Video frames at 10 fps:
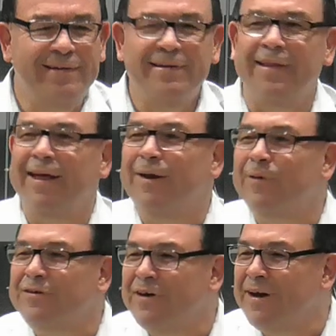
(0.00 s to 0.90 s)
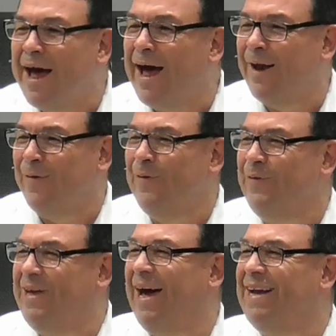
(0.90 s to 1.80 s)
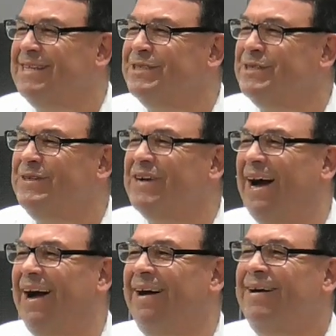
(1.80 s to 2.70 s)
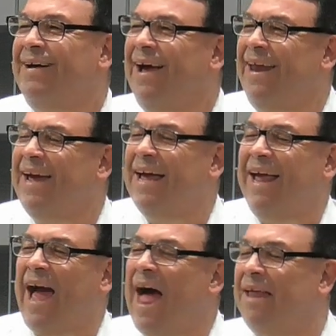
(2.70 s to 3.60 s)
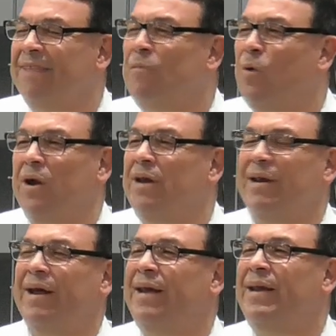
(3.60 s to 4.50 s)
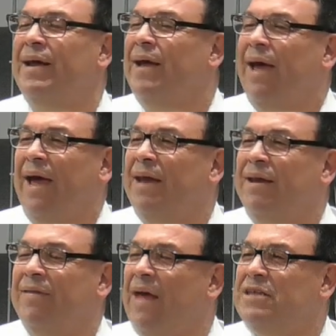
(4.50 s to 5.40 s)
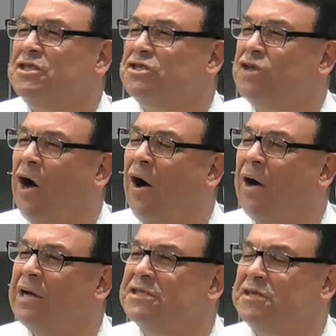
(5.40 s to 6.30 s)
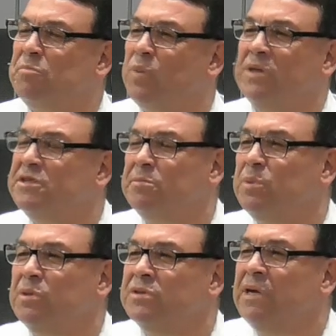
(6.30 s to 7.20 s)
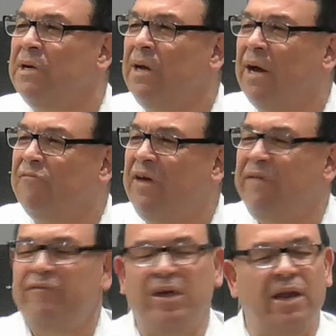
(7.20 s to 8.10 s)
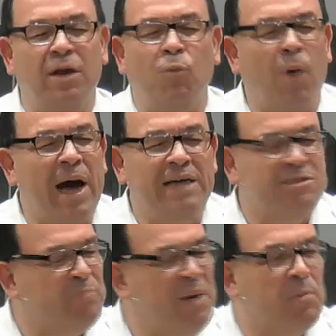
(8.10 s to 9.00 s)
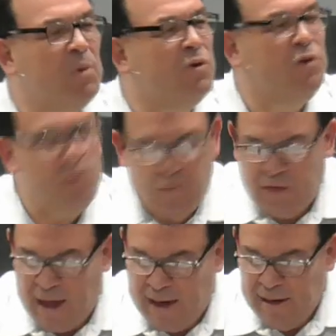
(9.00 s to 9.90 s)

and then it went to a dollar when we got into junior high. And it, it got more, and, and, and they just taught us the principles of giving, and wise people do that